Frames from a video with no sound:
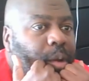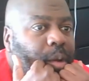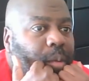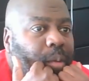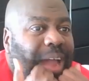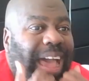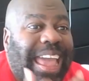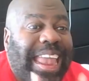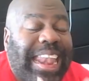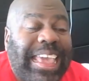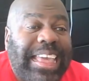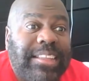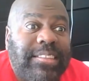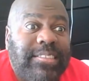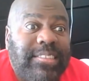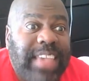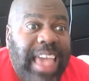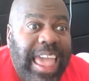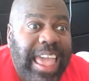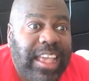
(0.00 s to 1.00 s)
right?
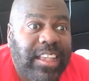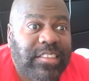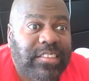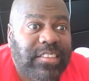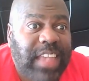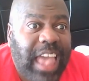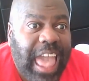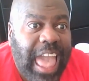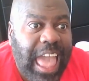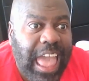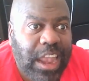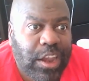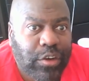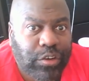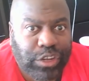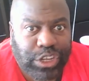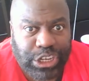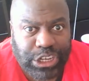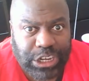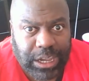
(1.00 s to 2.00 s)
It takes
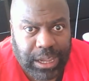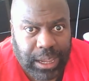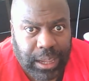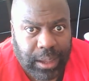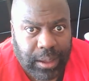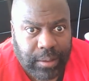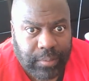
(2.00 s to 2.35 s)
energy